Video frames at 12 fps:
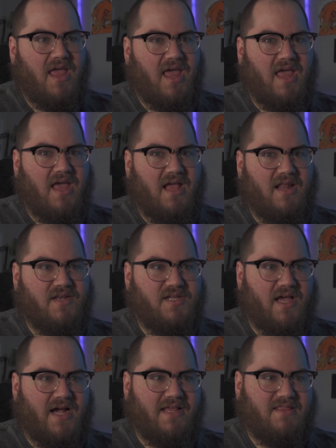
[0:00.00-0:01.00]
and
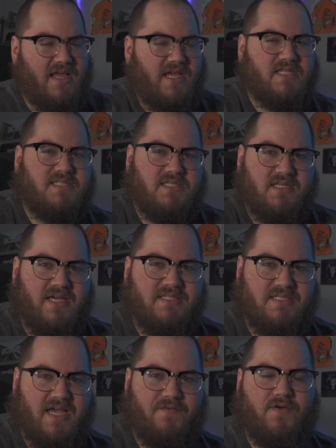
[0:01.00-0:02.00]
I think it's
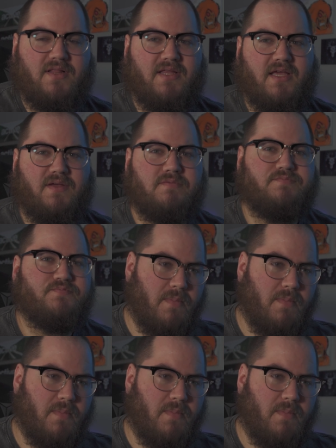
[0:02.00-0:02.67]
definitely